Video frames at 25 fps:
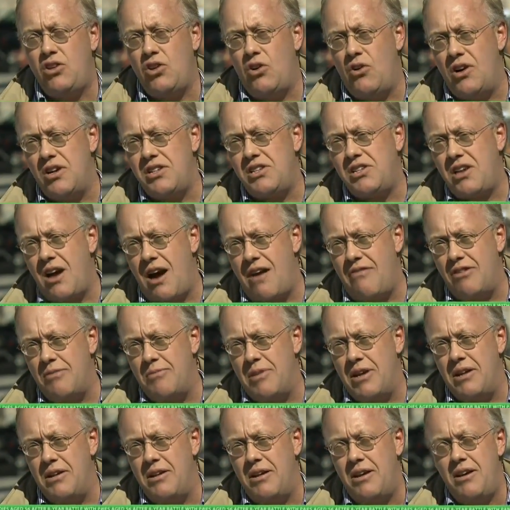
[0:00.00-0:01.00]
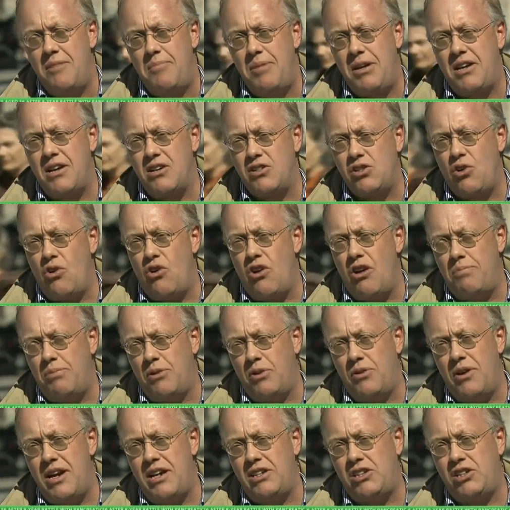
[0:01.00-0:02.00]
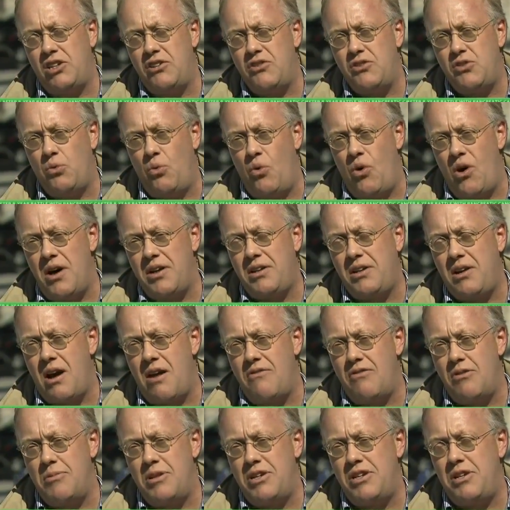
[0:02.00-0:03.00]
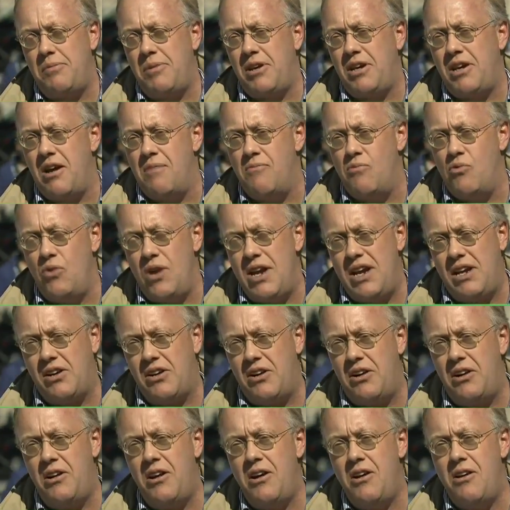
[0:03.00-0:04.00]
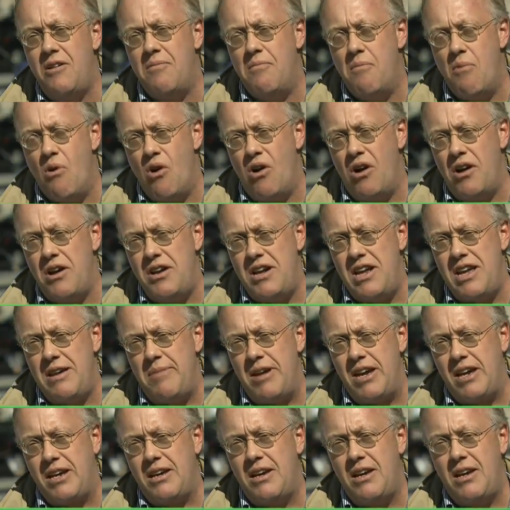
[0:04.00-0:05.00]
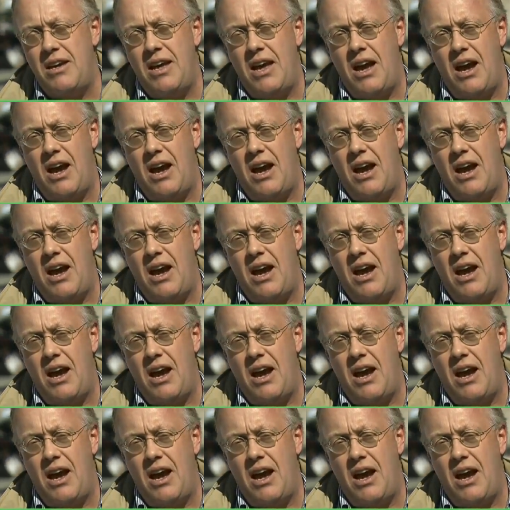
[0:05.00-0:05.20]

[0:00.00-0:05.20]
towards government, because corporations want government to become weaker, more anemic,